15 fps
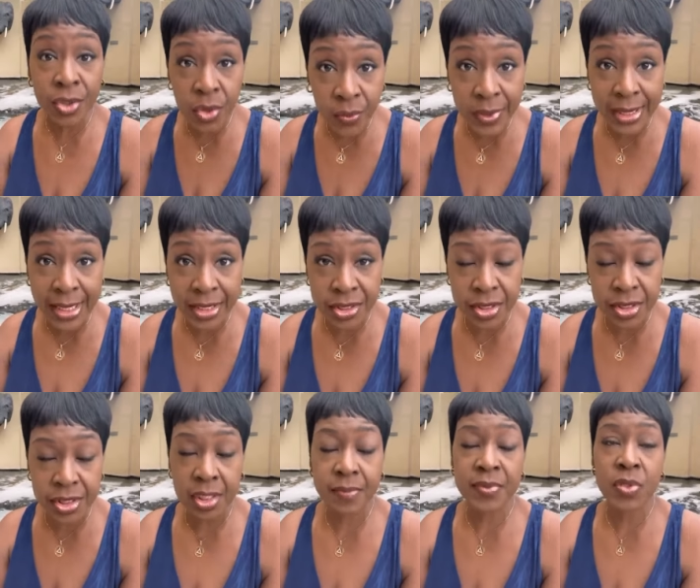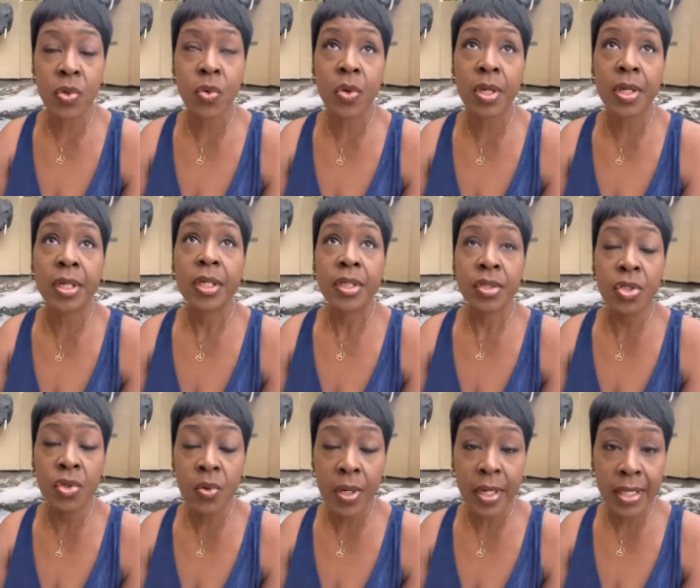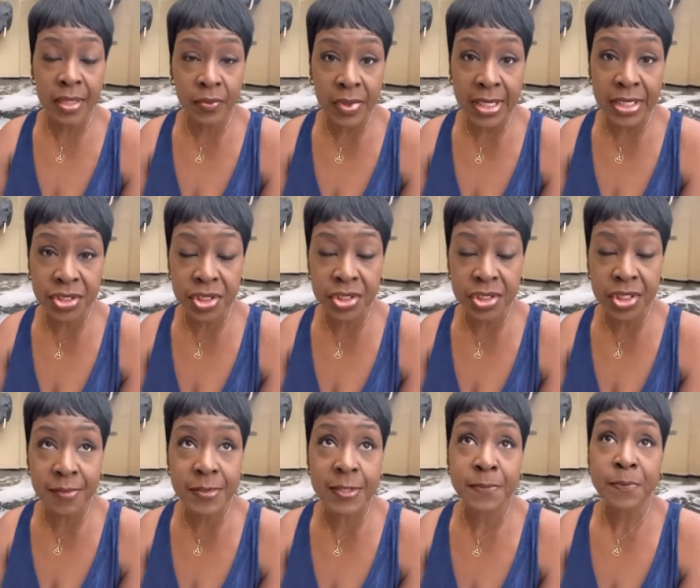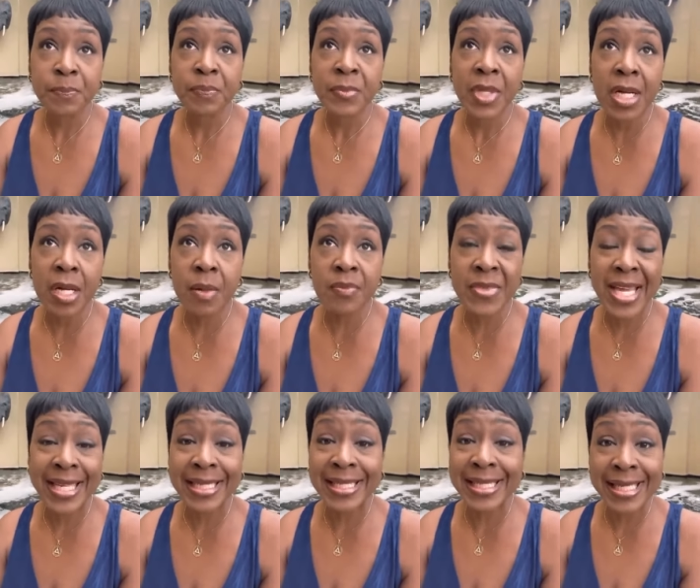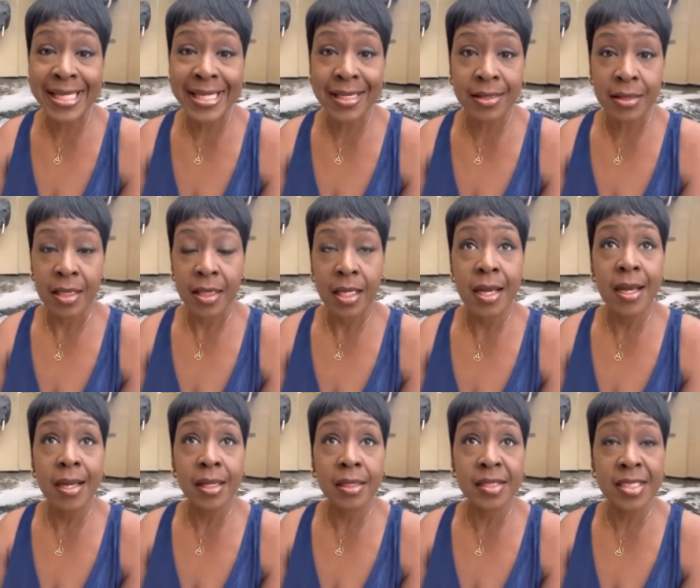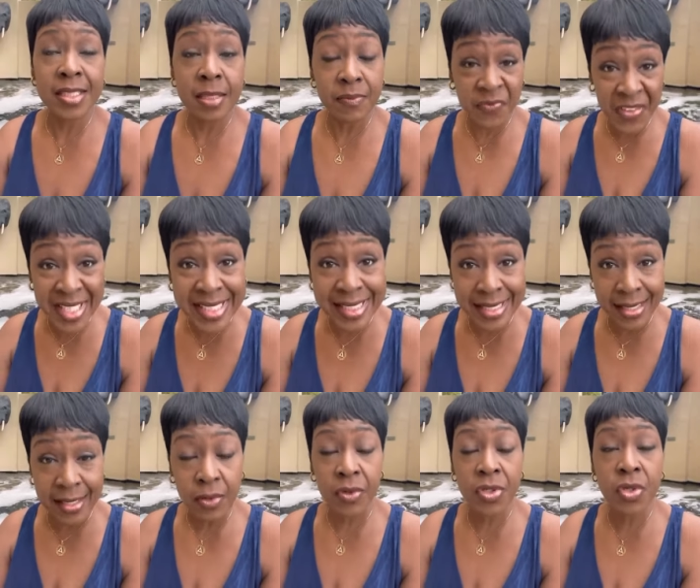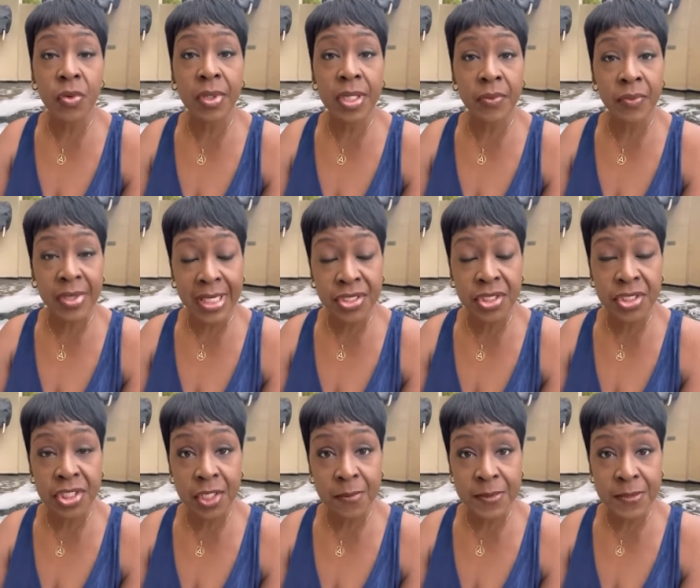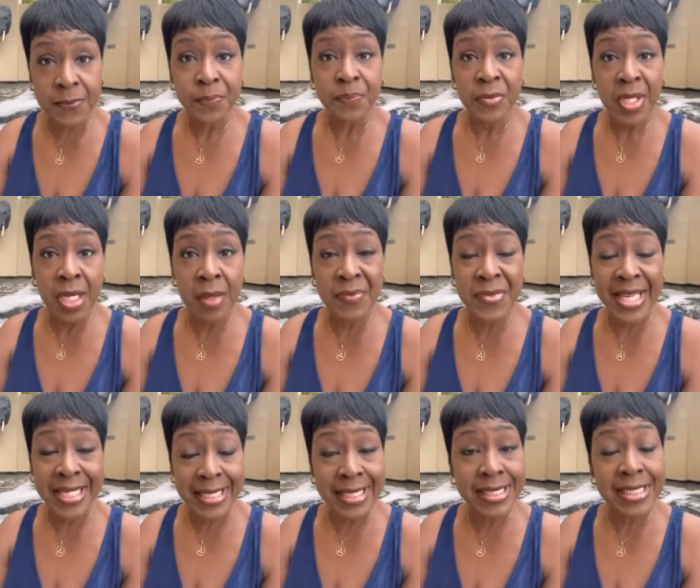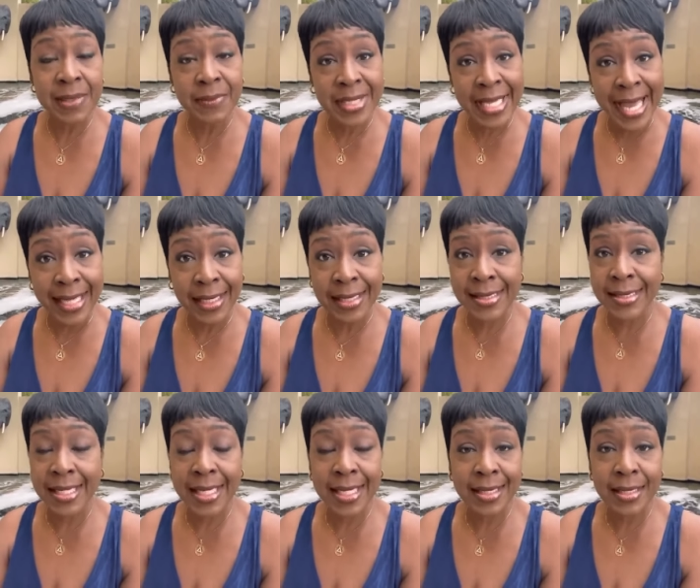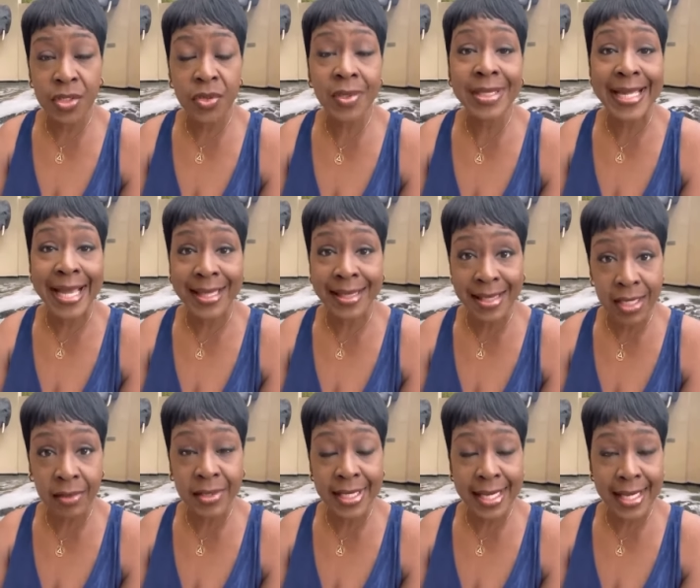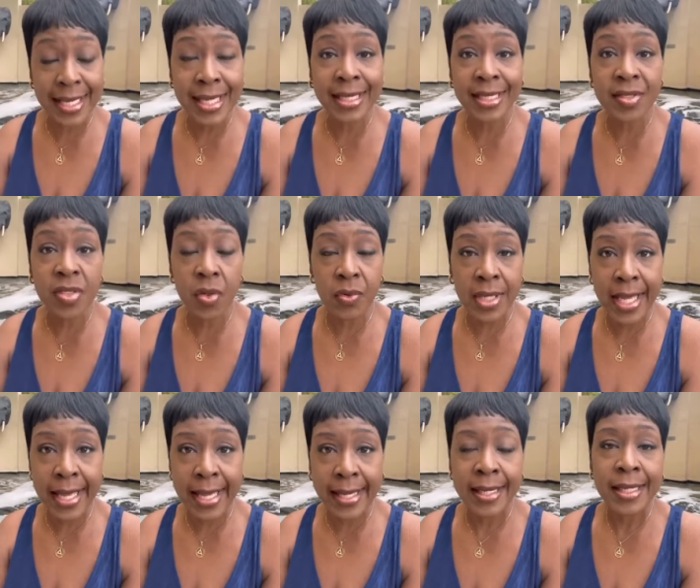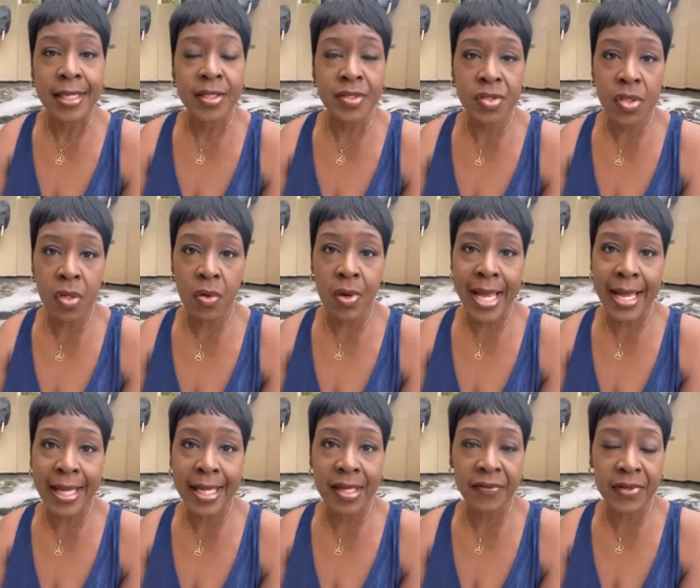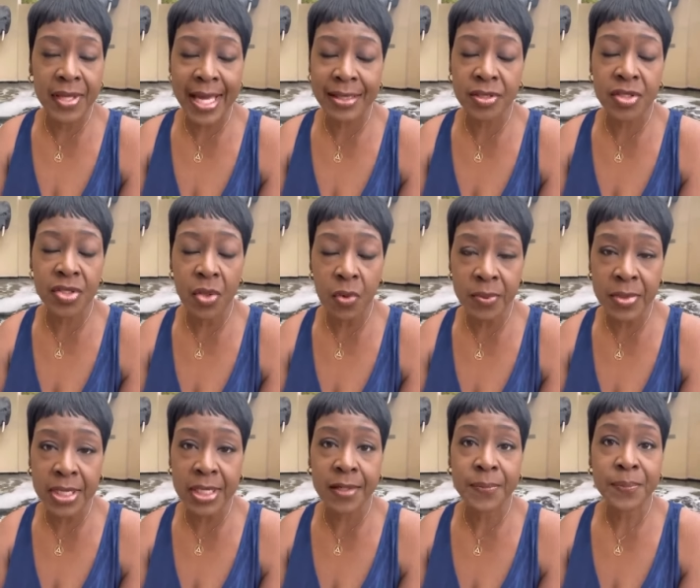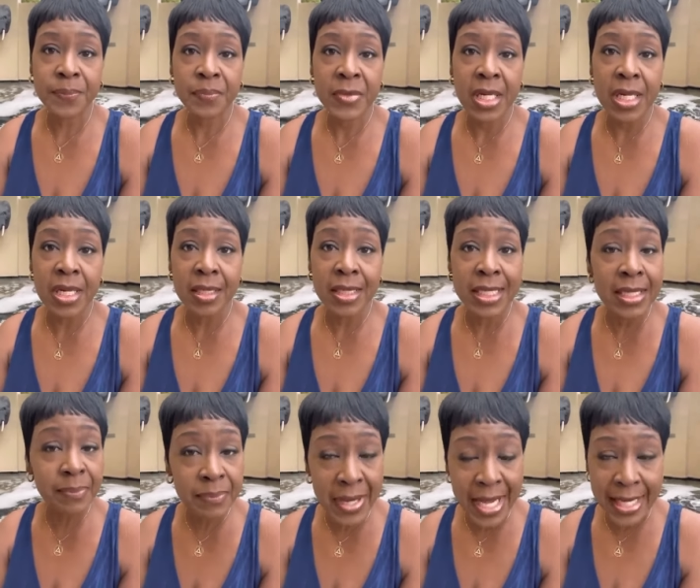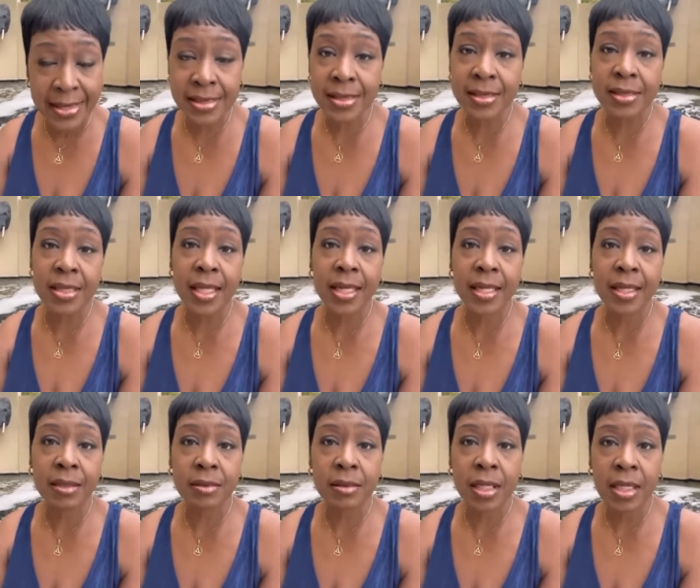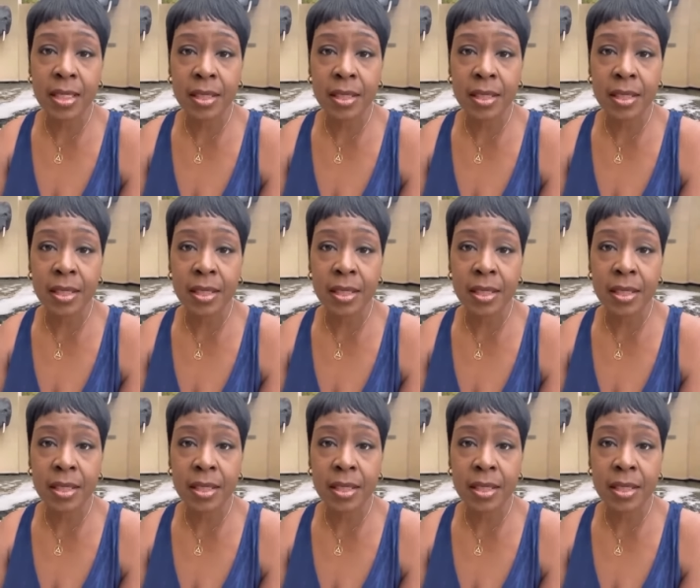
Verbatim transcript: new relationships, or you are in relationships that need some fixing, or you are in relationships that need some guidance, and you're not there yet, and it's okay. So I have gotten so many inboxes and